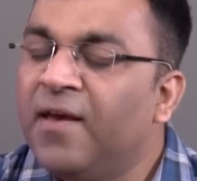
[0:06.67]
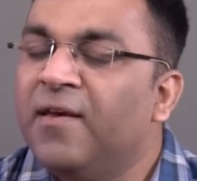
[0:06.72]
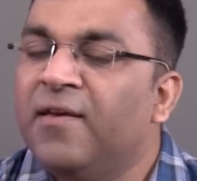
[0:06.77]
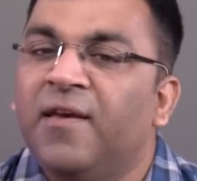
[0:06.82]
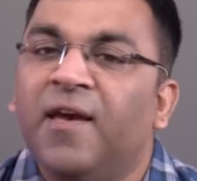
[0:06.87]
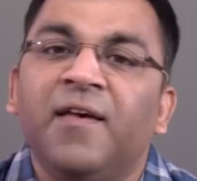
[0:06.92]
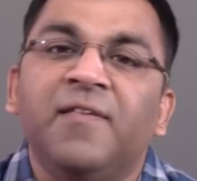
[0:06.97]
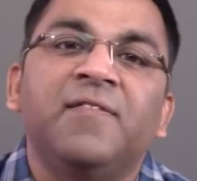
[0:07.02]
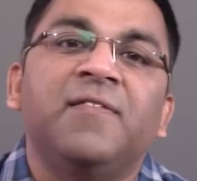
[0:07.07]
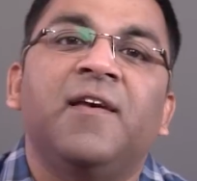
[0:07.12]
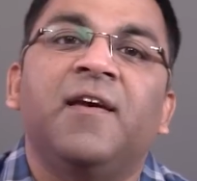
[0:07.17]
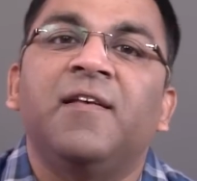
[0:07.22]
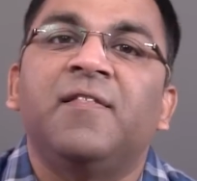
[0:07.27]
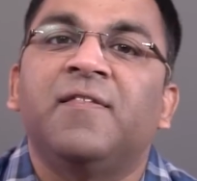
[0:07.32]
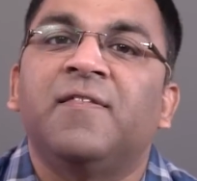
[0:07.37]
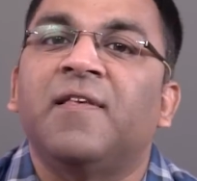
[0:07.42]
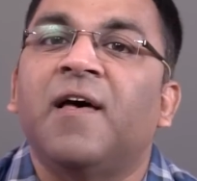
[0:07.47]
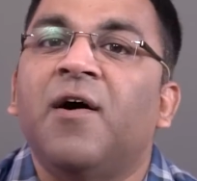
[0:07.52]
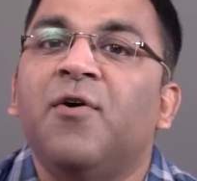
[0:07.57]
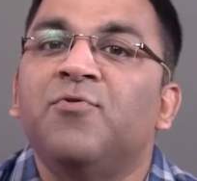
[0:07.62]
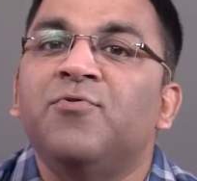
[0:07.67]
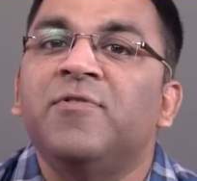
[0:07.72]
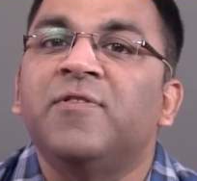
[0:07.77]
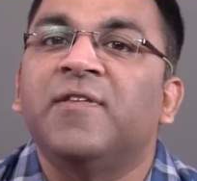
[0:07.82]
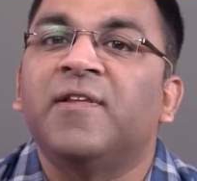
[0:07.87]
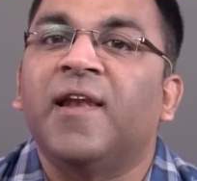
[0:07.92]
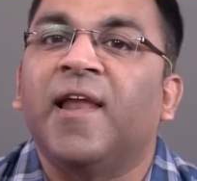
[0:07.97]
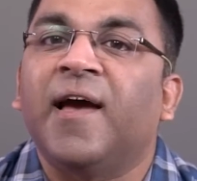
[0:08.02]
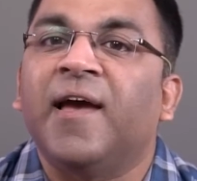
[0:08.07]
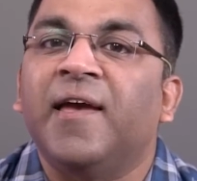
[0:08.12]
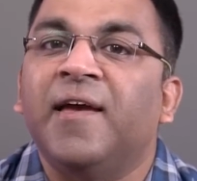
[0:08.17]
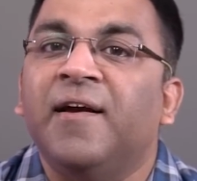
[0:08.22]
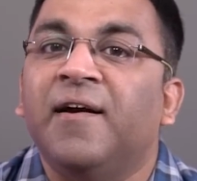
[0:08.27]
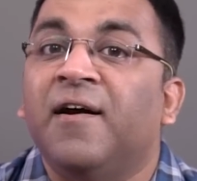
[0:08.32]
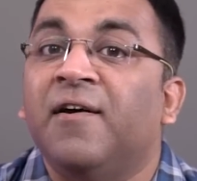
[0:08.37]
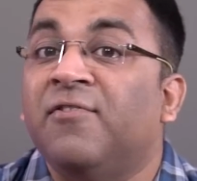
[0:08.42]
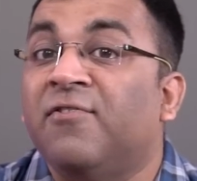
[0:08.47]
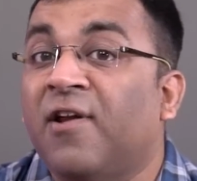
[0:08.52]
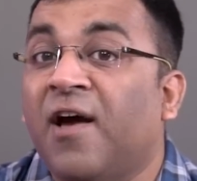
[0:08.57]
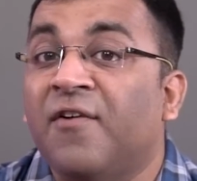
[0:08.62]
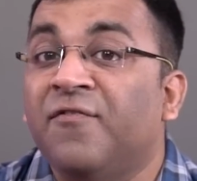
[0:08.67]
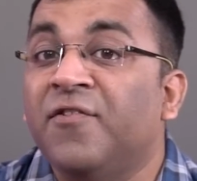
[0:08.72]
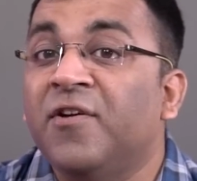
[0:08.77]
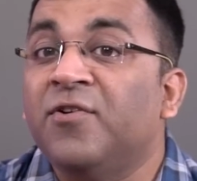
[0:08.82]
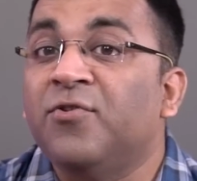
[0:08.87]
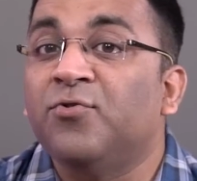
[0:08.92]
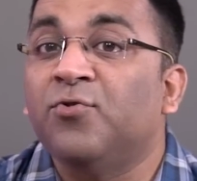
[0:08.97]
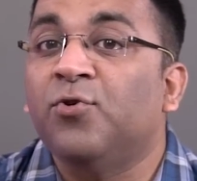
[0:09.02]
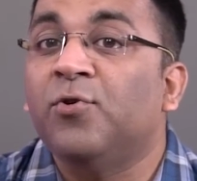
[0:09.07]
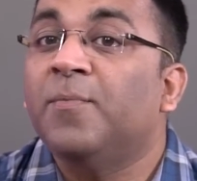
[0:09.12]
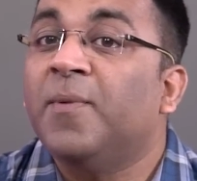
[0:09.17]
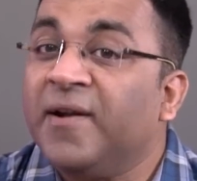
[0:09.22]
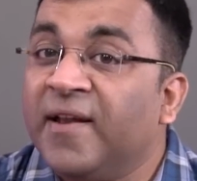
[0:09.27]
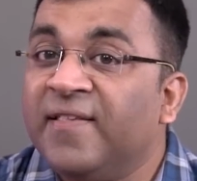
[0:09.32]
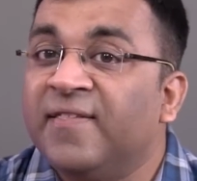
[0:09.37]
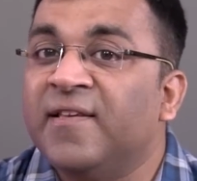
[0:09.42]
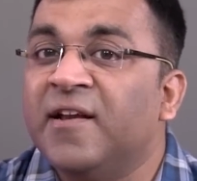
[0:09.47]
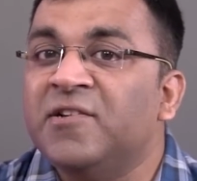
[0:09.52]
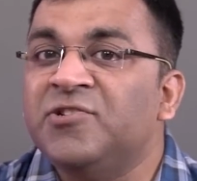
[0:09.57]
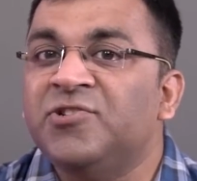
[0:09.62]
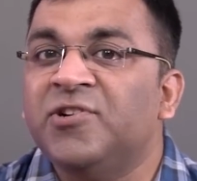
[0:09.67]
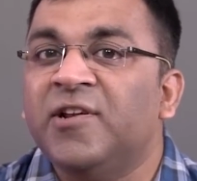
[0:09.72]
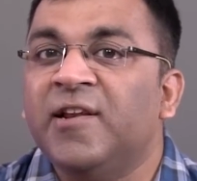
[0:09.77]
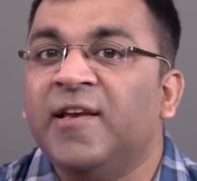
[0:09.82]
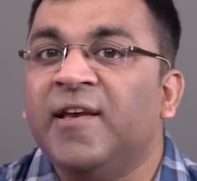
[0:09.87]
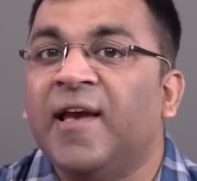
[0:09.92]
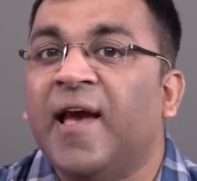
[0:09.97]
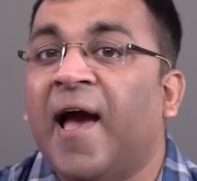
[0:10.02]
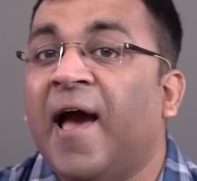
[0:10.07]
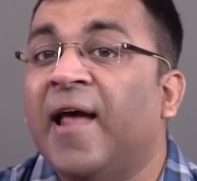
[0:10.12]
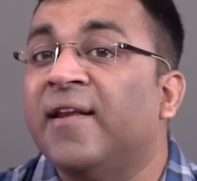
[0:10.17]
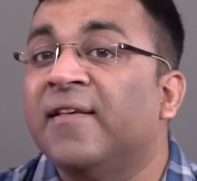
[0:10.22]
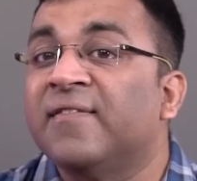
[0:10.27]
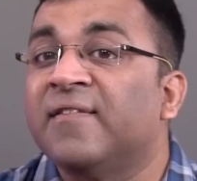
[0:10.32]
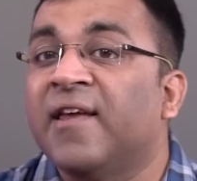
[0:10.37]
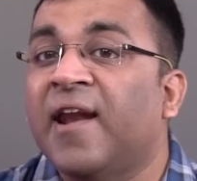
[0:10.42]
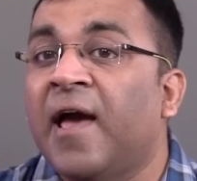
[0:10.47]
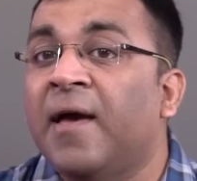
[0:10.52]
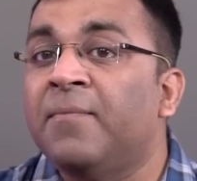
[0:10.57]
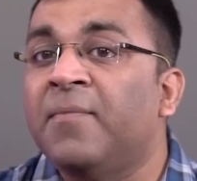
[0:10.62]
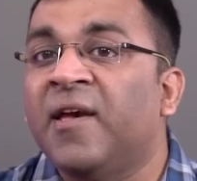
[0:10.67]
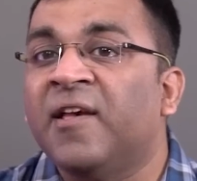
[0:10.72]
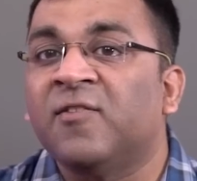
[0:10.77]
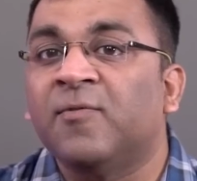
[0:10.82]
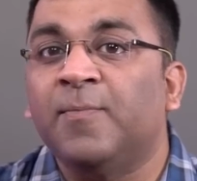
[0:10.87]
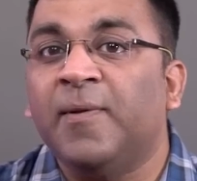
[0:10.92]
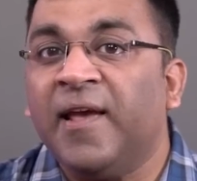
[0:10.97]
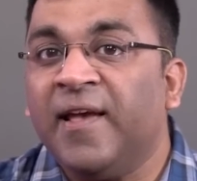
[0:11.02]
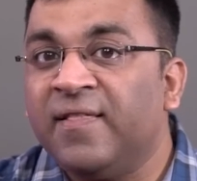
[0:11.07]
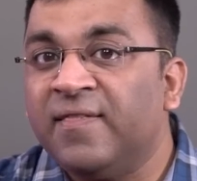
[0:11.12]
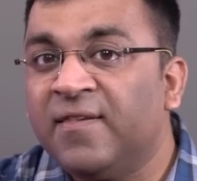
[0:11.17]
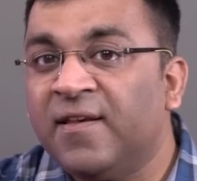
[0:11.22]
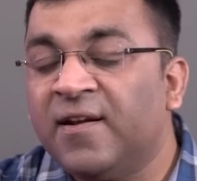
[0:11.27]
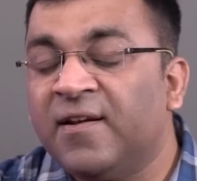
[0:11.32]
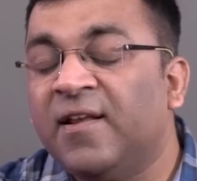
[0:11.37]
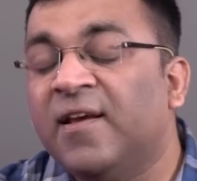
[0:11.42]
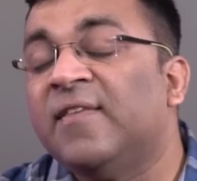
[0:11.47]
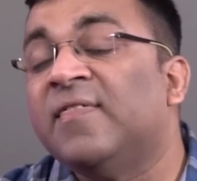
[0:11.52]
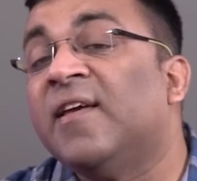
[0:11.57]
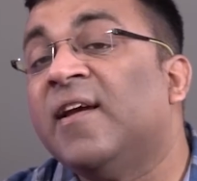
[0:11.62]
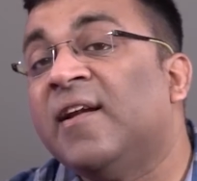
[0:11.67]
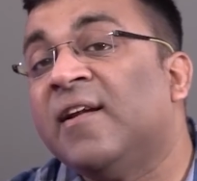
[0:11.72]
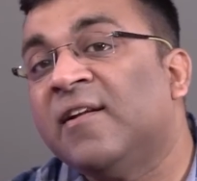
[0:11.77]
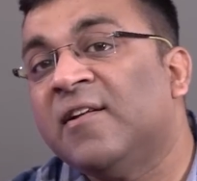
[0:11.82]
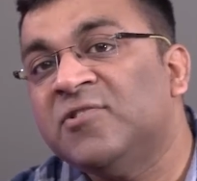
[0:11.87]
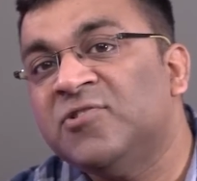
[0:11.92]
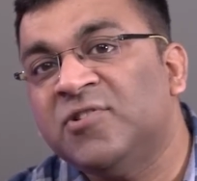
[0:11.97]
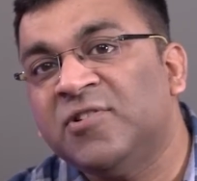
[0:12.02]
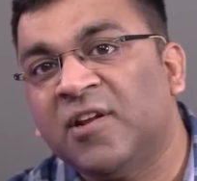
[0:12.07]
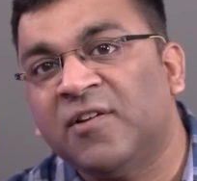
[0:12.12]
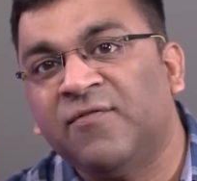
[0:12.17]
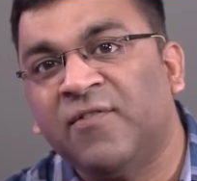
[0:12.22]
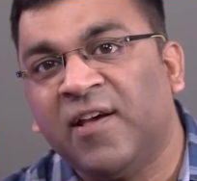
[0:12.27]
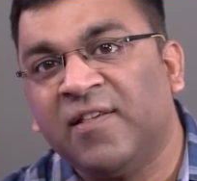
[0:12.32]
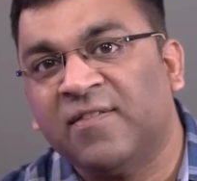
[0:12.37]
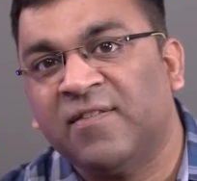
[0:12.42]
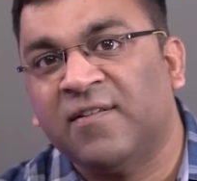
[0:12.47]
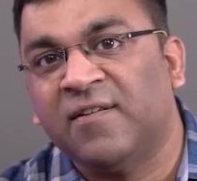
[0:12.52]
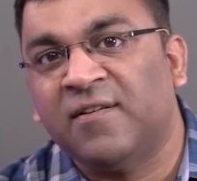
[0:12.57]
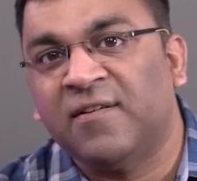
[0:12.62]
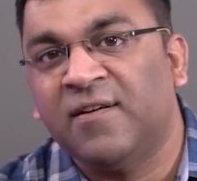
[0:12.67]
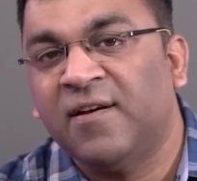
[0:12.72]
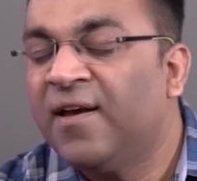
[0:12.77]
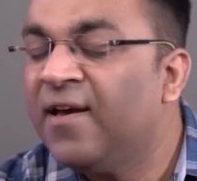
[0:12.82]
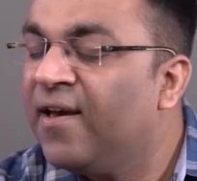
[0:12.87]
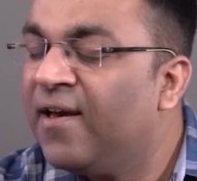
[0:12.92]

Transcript: Yes, it sounds like a traffic rule, but essentially, and as Graham explains it in The Intelligent Investor,